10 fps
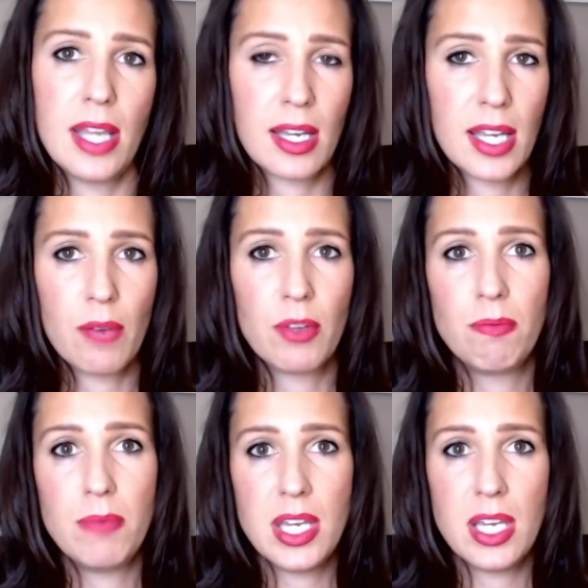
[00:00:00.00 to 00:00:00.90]
can get with
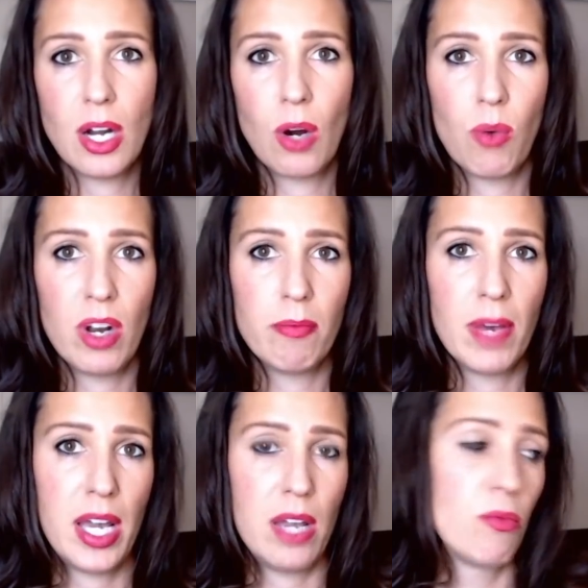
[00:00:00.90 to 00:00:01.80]
me or one of
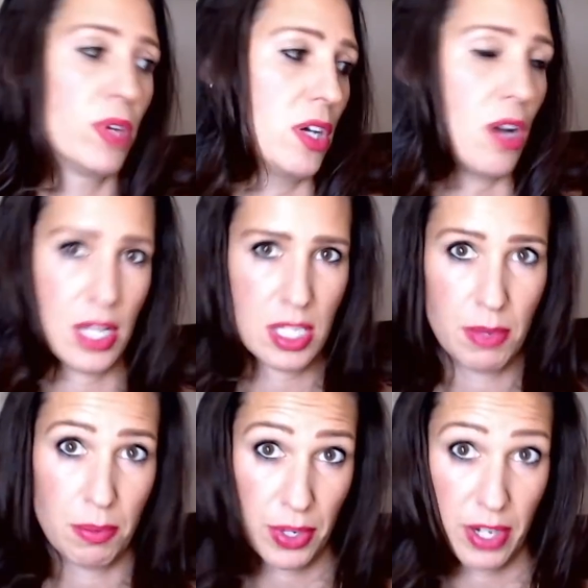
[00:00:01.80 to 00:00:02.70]
my really awesome and pretty